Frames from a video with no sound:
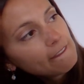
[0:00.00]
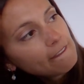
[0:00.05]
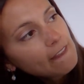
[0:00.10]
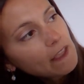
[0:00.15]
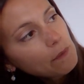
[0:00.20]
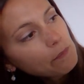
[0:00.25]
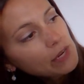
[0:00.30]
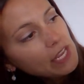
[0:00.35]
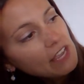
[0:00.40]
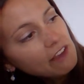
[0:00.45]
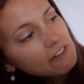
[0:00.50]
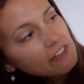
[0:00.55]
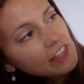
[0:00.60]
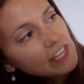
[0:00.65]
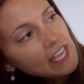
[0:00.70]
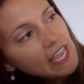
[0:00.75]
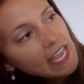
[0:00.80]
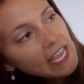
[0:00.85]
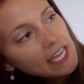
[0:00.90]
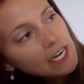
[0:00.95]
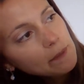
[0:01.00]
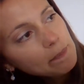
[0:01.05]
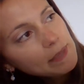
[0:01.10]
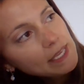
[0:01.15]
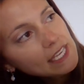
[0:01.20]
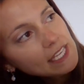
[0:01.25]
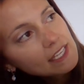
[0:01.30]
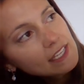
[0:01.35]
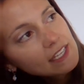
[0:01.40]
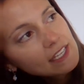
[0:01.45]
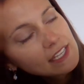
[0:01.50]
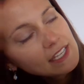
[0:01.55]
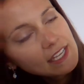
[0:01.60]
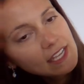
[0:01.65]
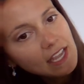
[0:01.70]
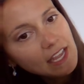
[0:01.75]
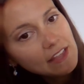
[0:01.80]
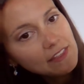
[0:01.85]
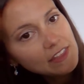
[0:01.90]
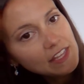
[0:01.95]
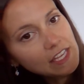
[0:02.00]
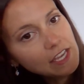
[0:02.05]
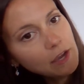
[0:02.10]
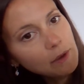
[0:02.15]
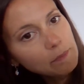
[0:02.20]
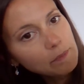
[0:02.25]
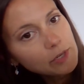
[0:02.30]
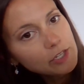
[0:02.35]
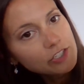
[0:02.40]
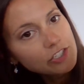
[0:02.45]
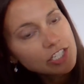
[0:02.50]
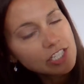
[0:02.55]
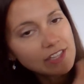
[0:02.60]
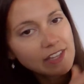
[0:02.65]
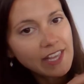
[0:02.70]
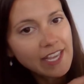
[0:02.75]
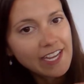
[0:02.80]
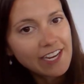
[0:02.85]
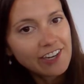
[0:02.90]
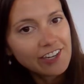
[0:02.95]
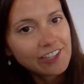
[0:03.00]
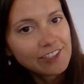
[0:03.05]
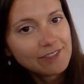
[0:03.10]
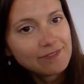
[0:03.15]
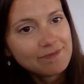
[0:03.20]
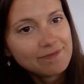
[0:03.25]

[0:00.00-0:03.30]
Then we have the canopy and the emergent layer.